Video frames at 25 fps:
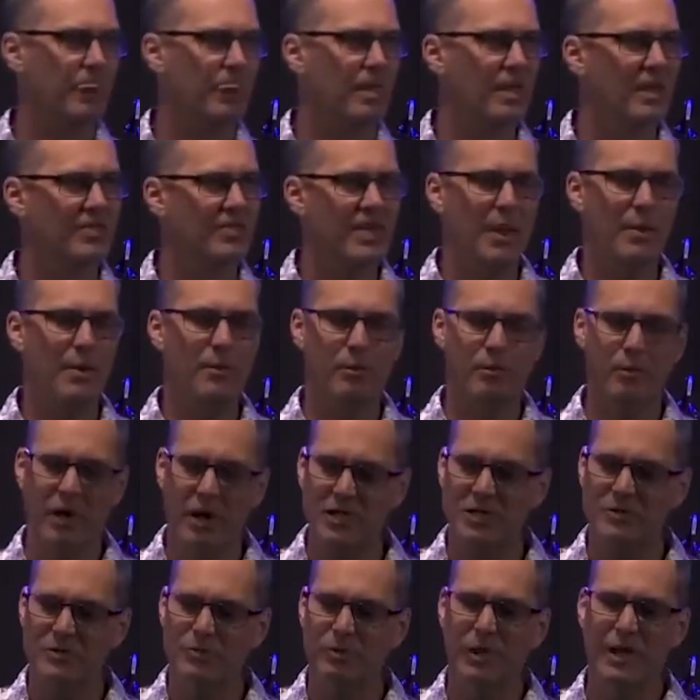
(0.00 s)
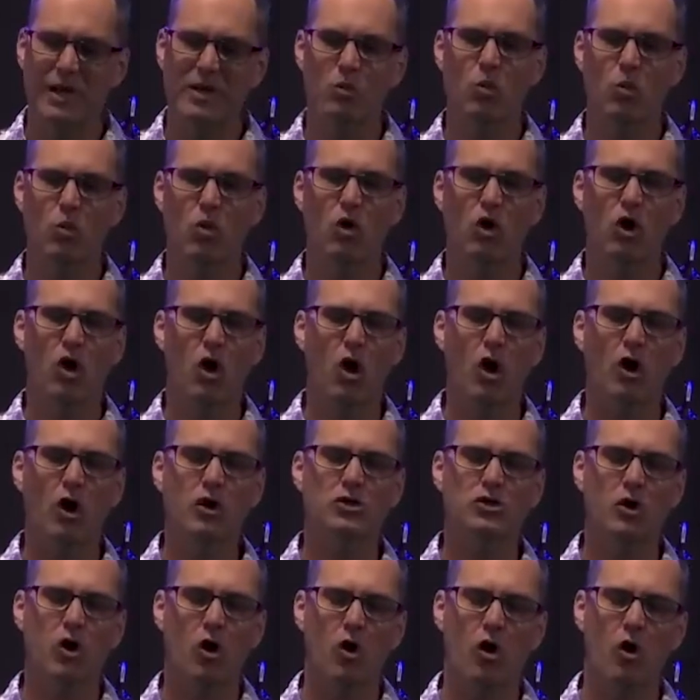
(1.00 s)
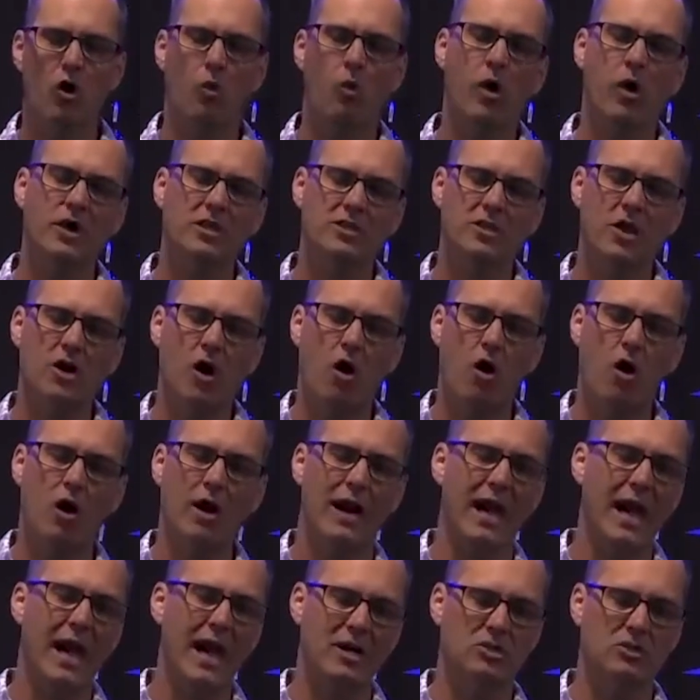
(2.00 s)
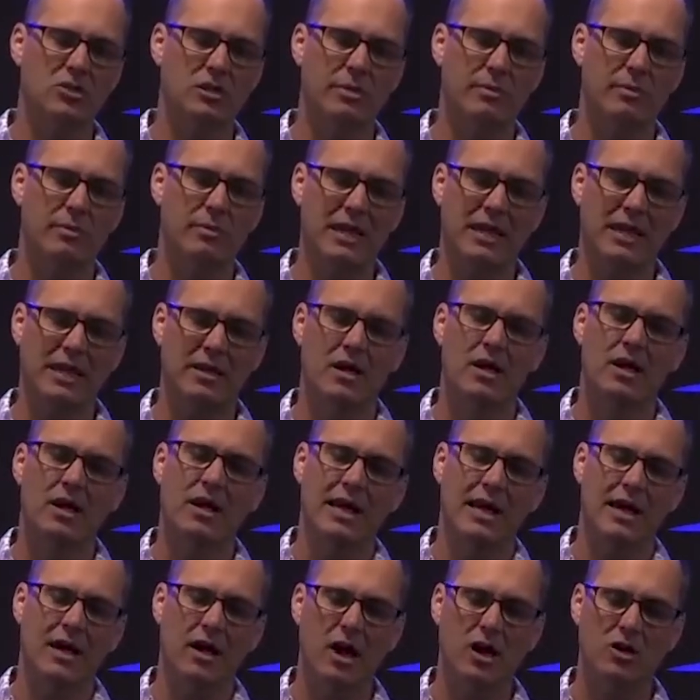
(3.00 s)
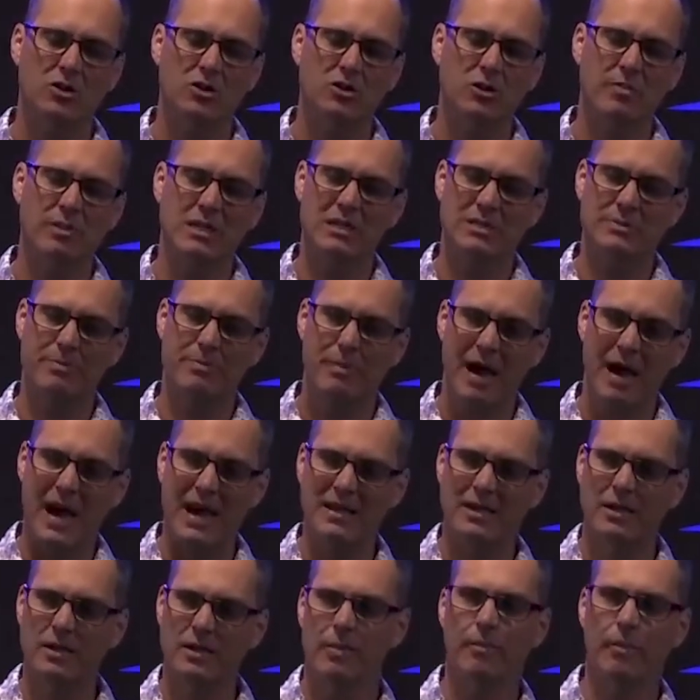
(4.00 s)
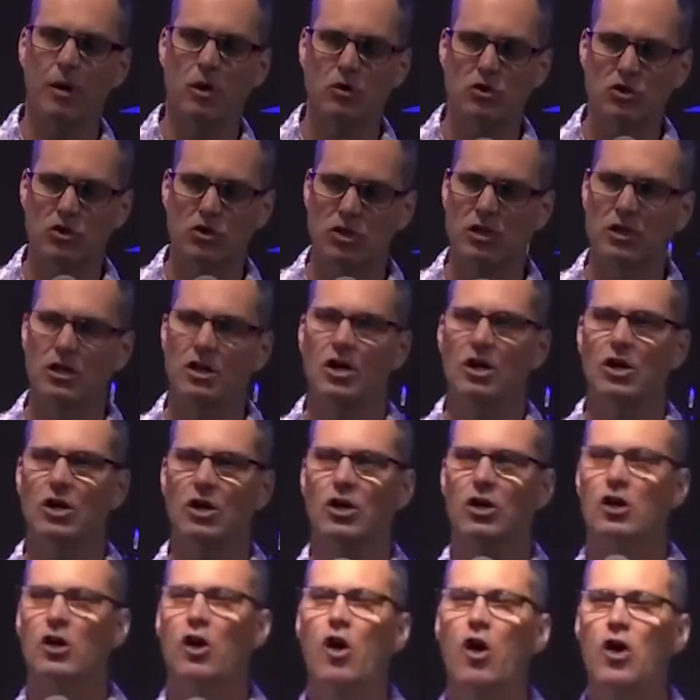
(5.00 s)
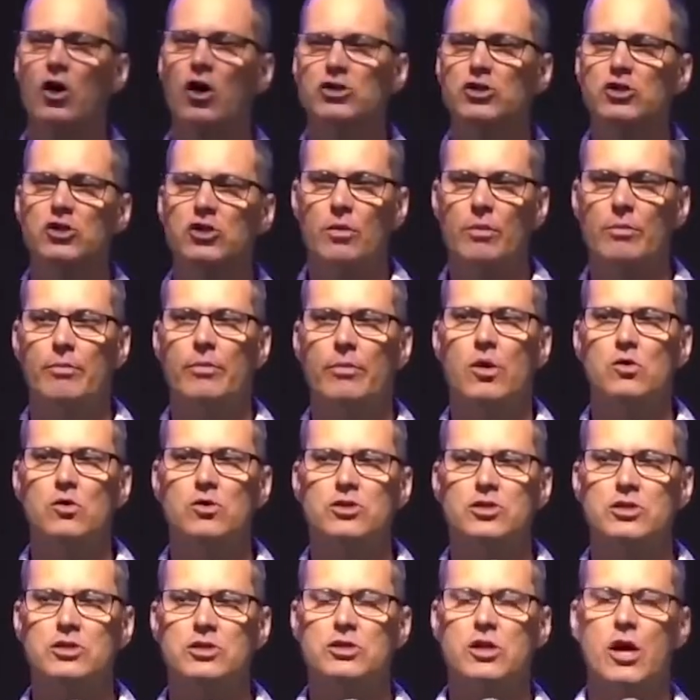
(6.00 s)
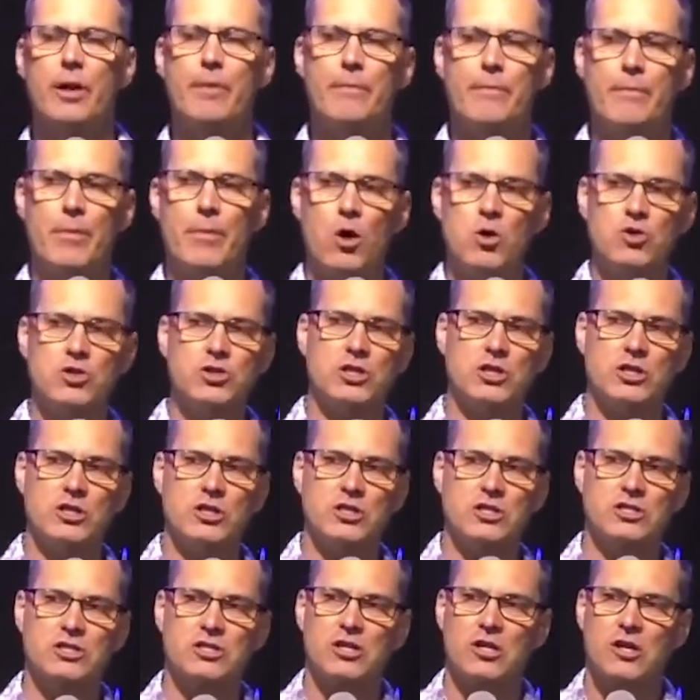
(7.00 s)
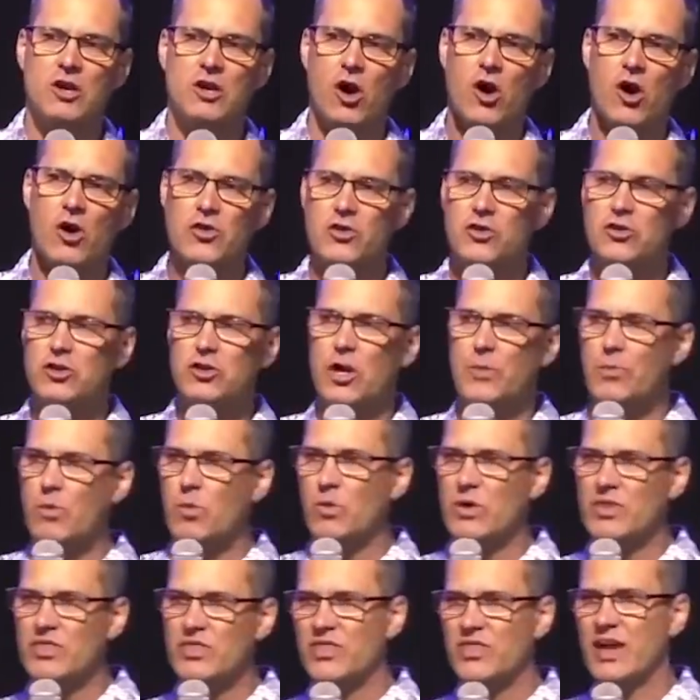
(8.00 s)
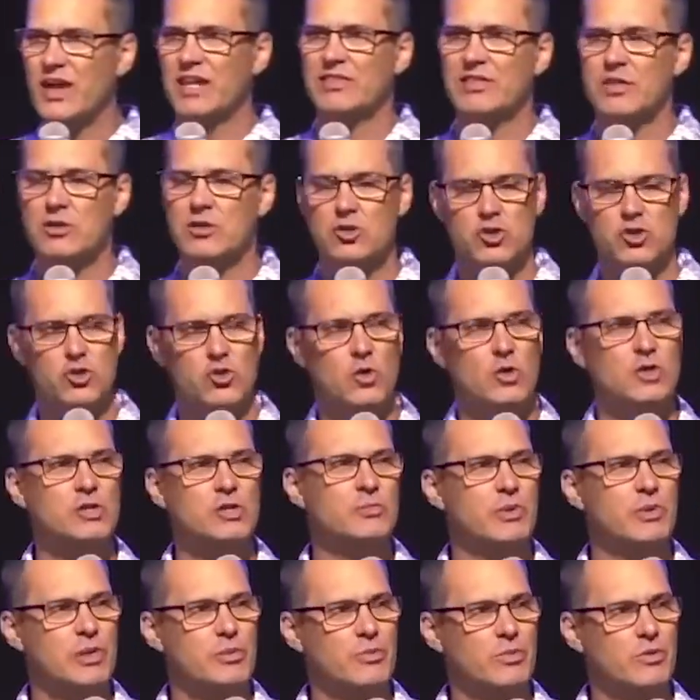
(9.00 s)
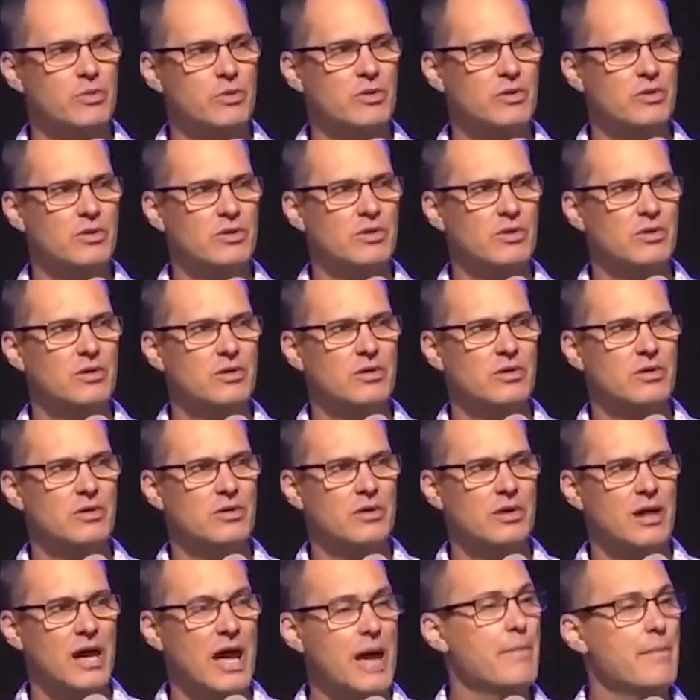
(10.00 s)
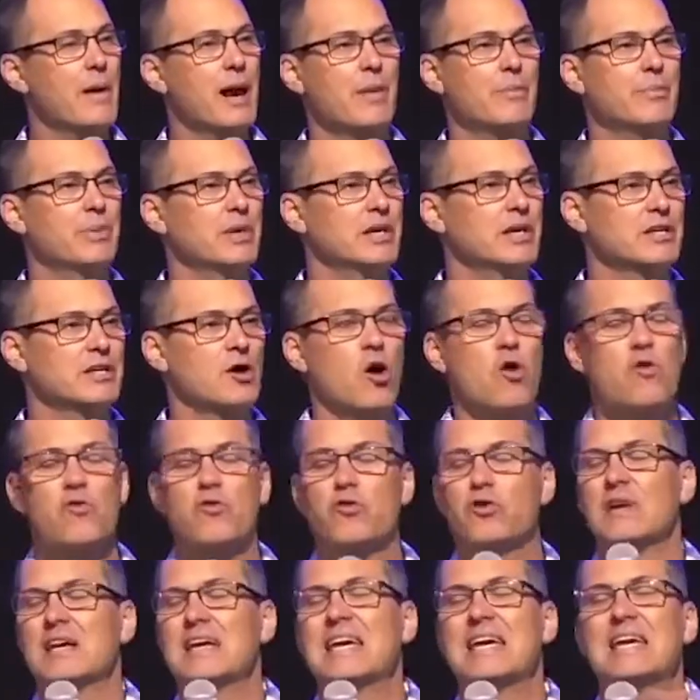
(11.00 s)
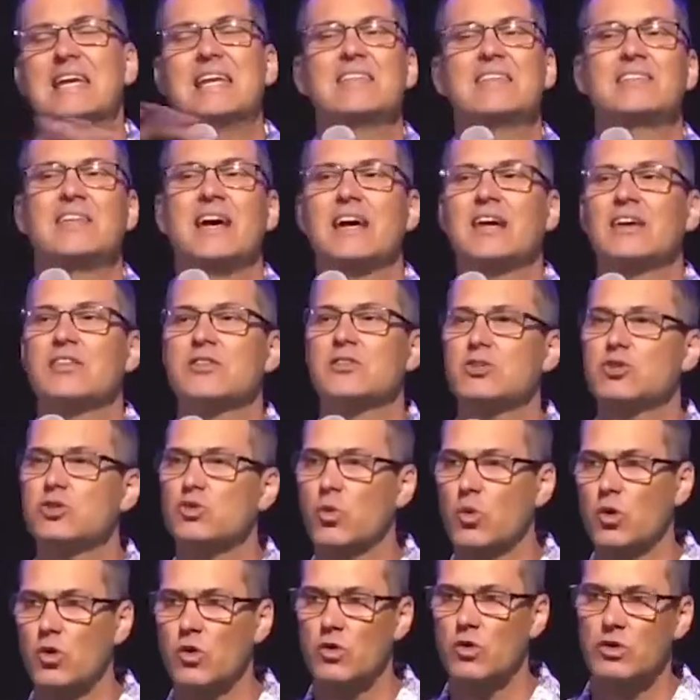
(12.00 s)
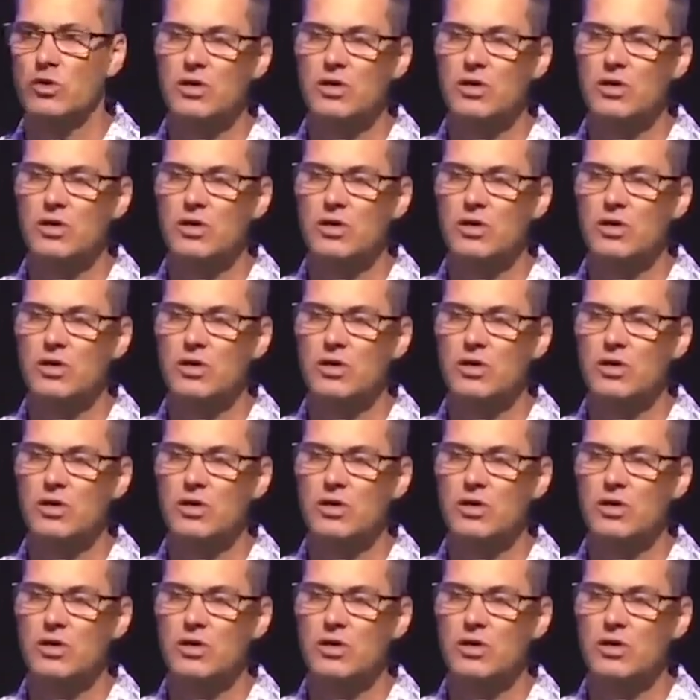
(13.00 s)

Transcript: That breastplate will guard your heart. What does heart actually mean? It also means mind and emotion. Guard your emotions. Emotions are the number one thing that destroys people, in my opinion, over anything in this world.